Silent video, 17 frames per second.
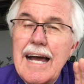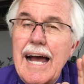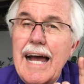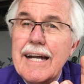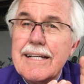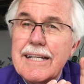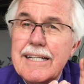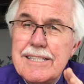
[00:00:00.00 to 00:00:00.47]

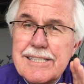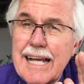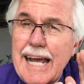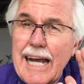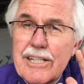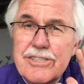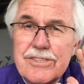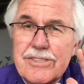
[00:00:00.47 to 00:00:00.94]
And his
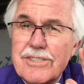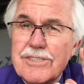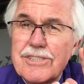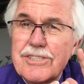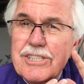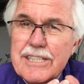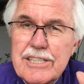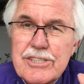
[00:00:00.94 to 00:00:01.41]

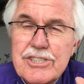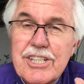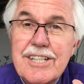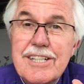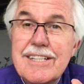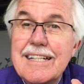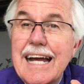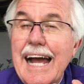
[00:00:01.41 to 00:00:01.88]
actions,
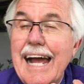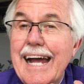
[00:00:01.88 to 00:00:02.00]
teaching